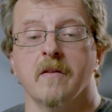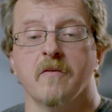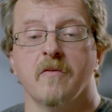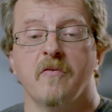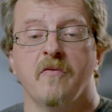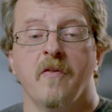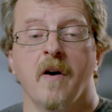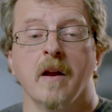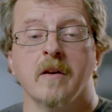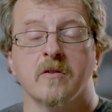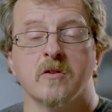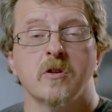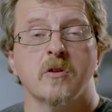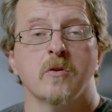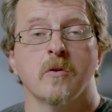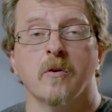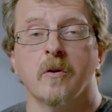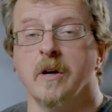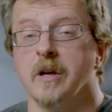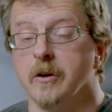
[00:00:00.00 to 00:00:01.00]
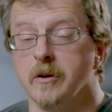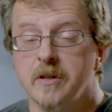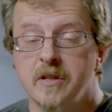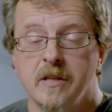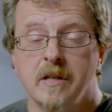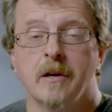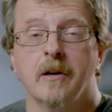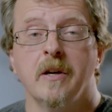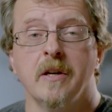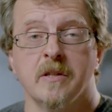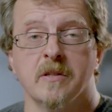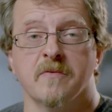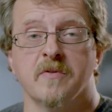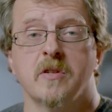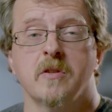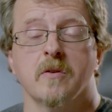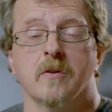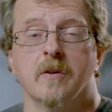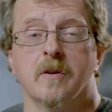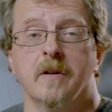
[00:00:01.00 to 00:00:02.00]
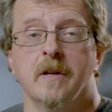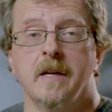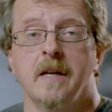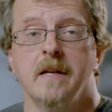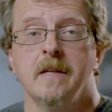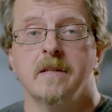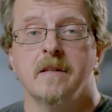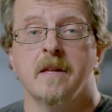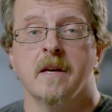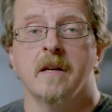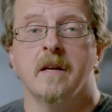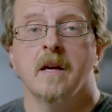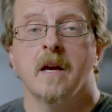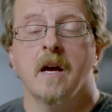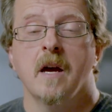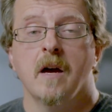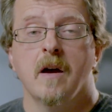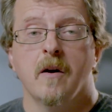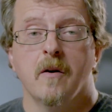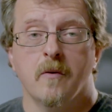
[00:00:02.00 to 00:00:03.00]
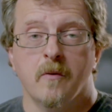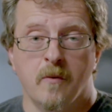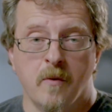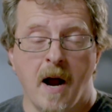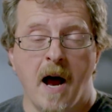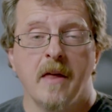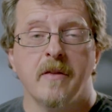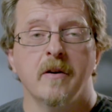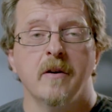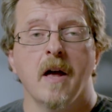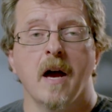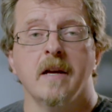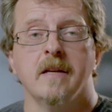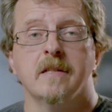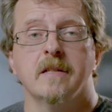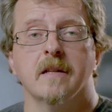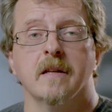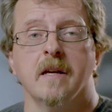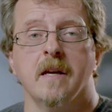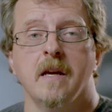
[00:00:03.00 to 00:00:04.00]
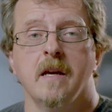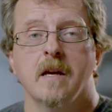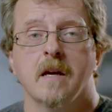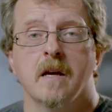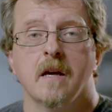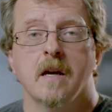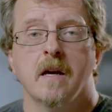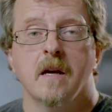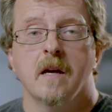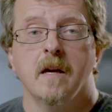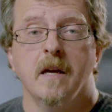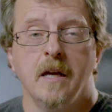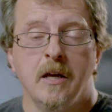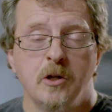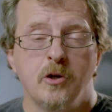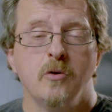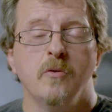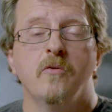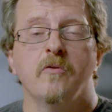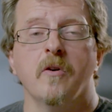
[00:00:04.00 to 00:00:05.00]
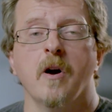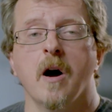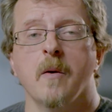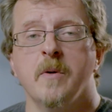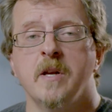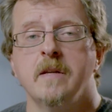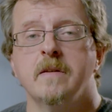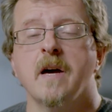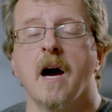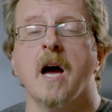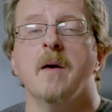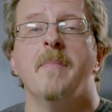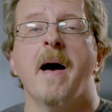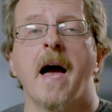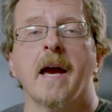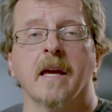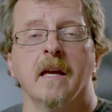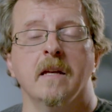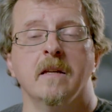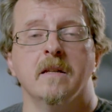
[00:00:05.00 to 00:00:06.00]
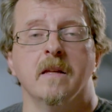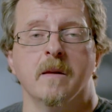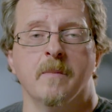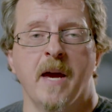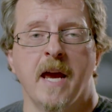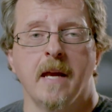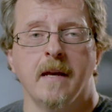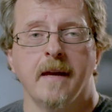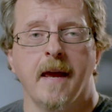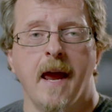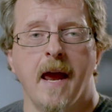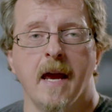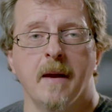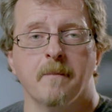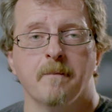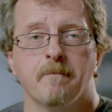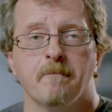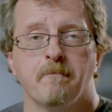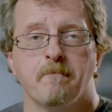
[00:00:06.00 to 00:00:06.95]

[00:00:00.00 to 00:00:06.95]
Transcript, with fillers: and fun story, or series of stories that rather nicely issue from and tie back into the main game.